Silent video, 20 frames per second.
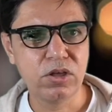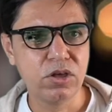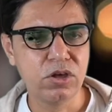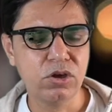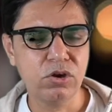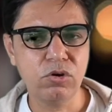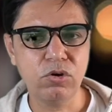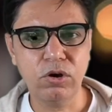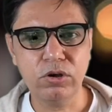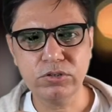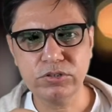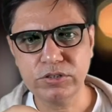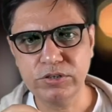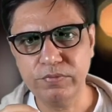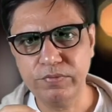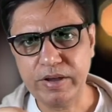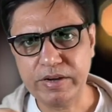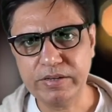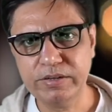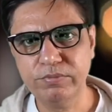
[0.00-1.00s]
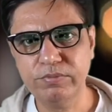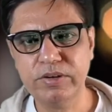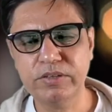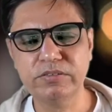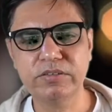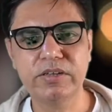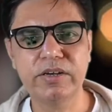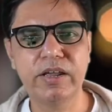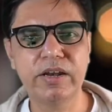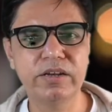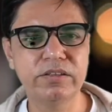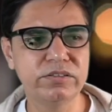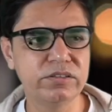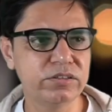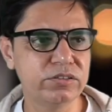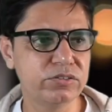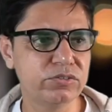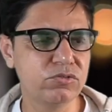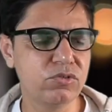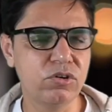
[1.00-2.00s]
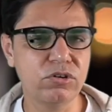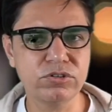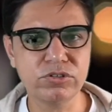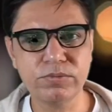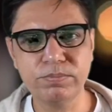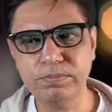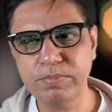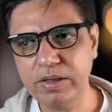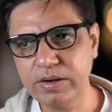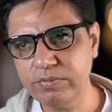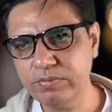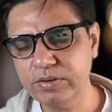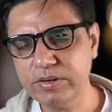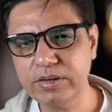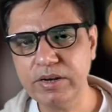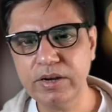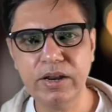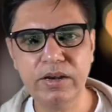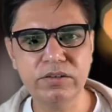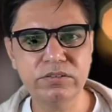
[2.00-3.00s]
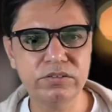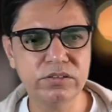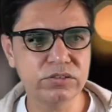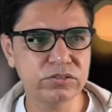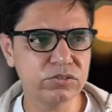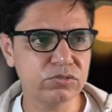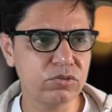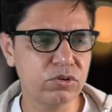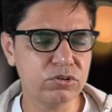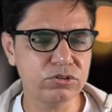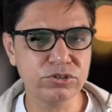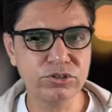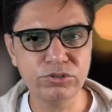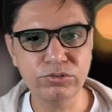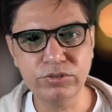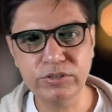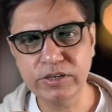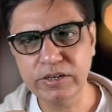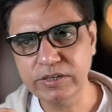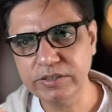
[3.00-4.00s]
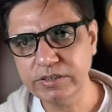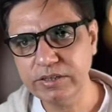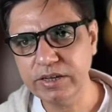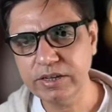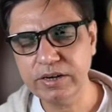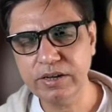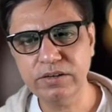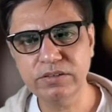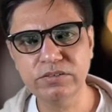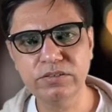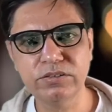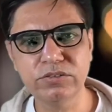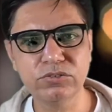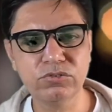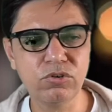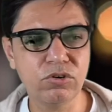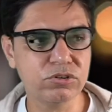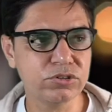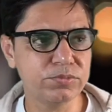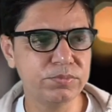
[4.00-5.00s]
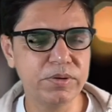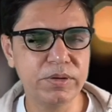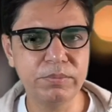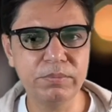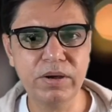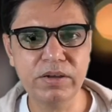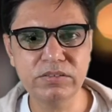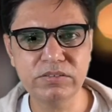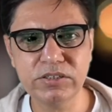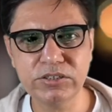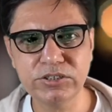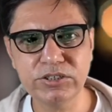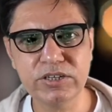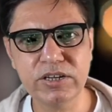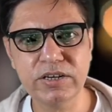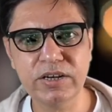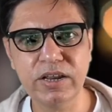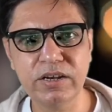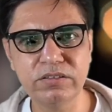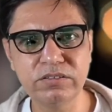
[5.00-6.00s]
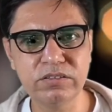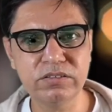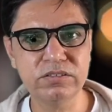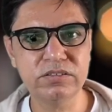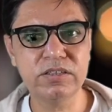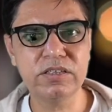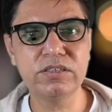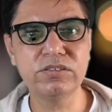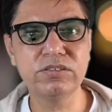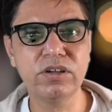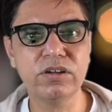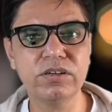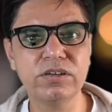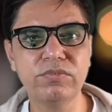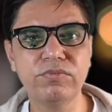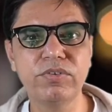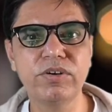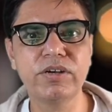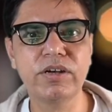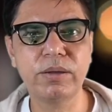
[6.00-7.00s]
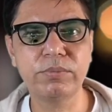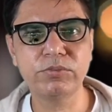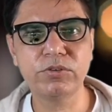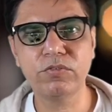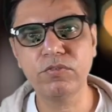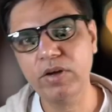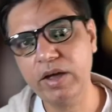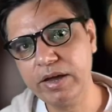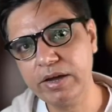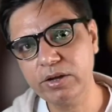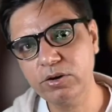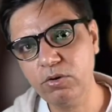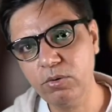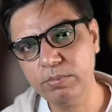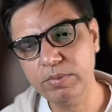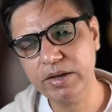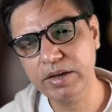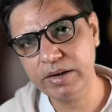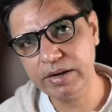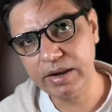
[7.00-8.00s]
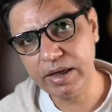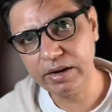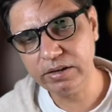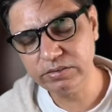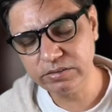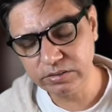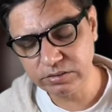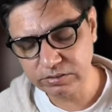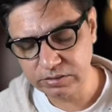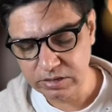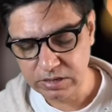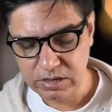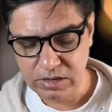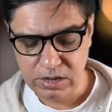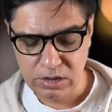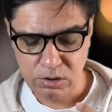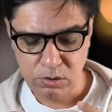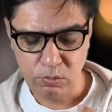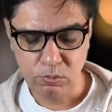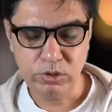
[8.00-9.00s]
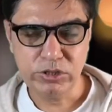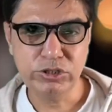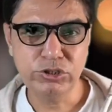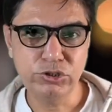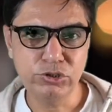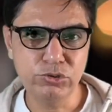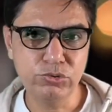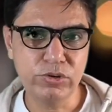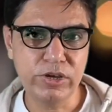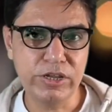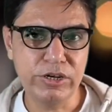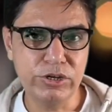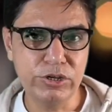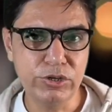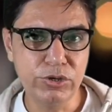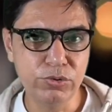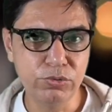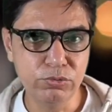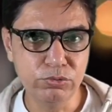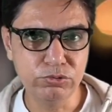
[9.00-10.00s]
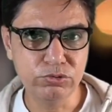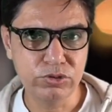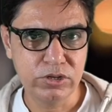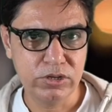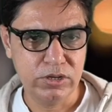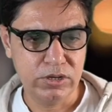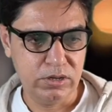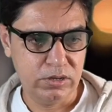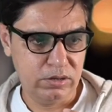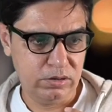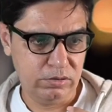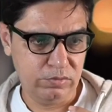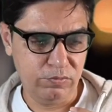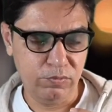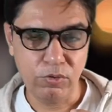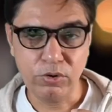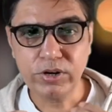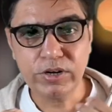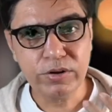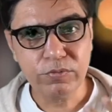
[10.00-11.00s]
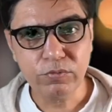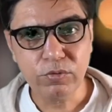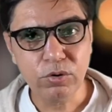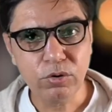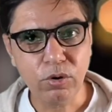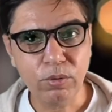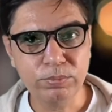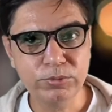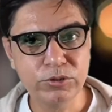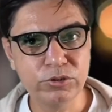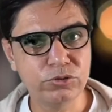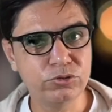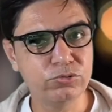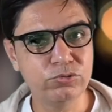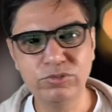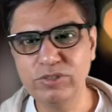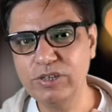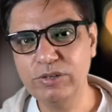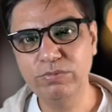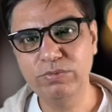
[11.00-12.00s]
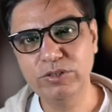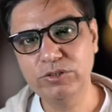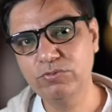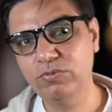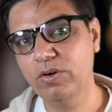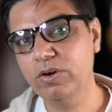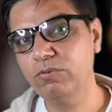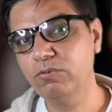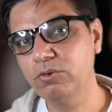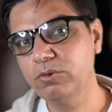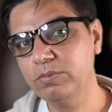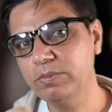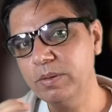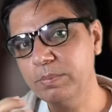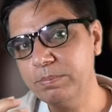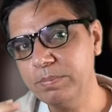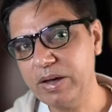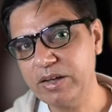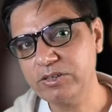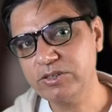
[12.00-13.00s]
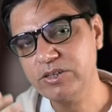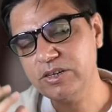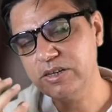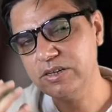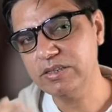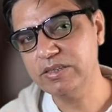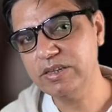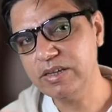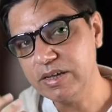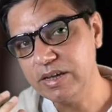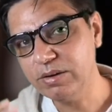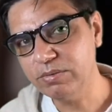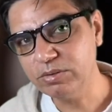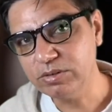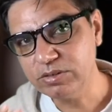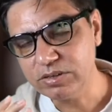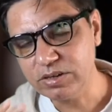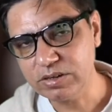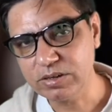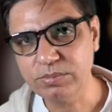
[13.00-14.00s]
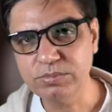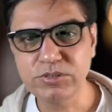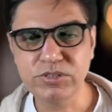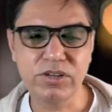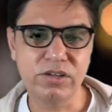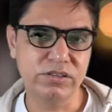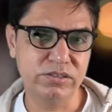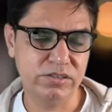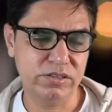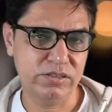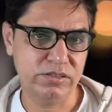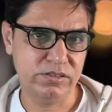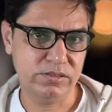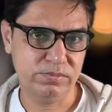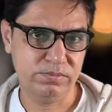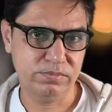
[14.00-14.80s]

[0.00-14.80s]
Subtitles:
cost effectiveness analysis, cost benefit analysis, cost utility analysis, cost minimization analysis. These are different types of economic analysis which you can use for different options to see which one would be the best in the given circumstances.